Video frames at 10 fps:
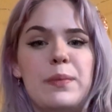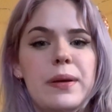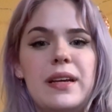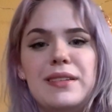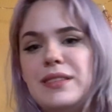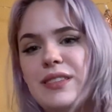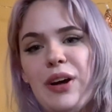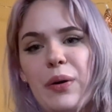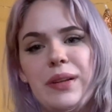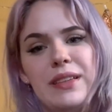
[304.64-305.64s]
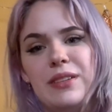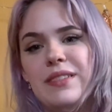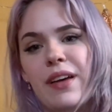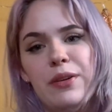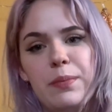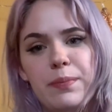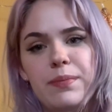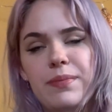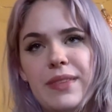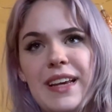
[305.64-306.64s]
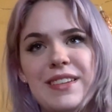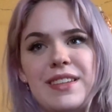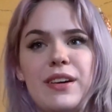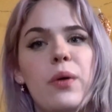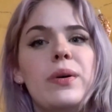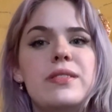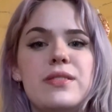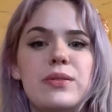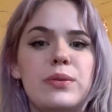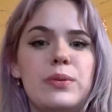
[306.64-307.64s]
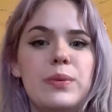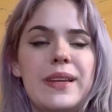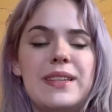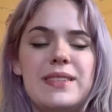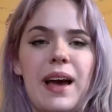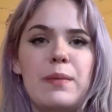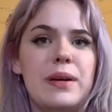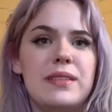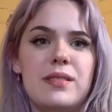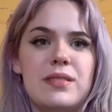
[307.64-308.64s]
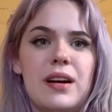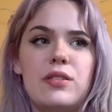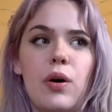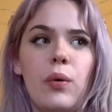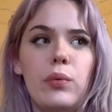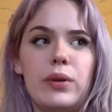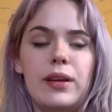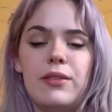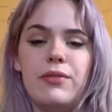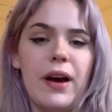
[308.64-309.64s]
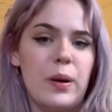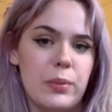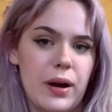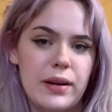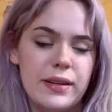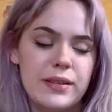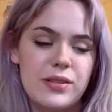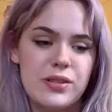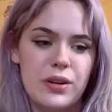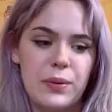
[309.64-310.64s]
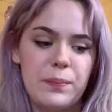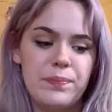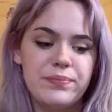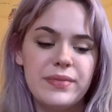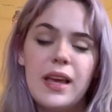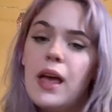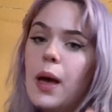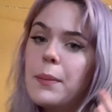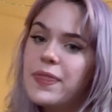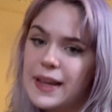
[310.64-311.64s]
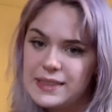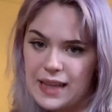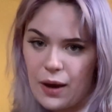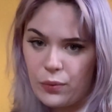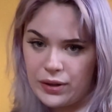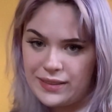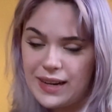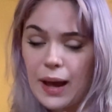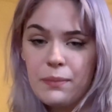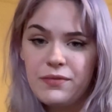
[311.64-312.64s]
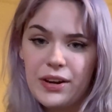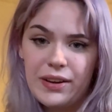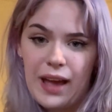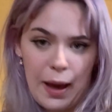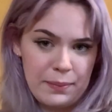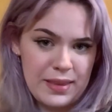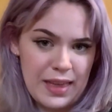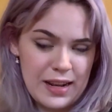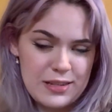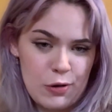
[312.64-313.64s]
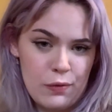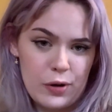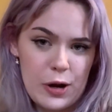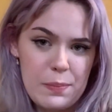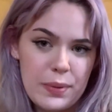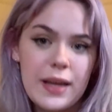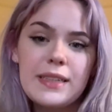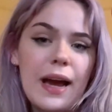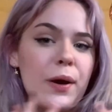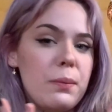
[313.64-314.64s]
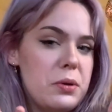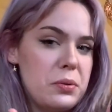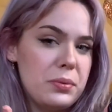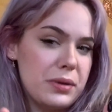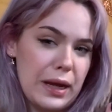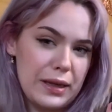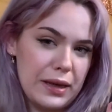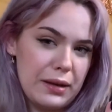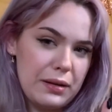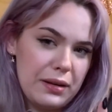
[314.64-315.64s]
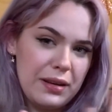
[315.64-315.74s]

the piece. No, like there's other things that go into the assignments. It's not only the final product. So, but that's that one. I'm very happy that it's over, but I hope you like it.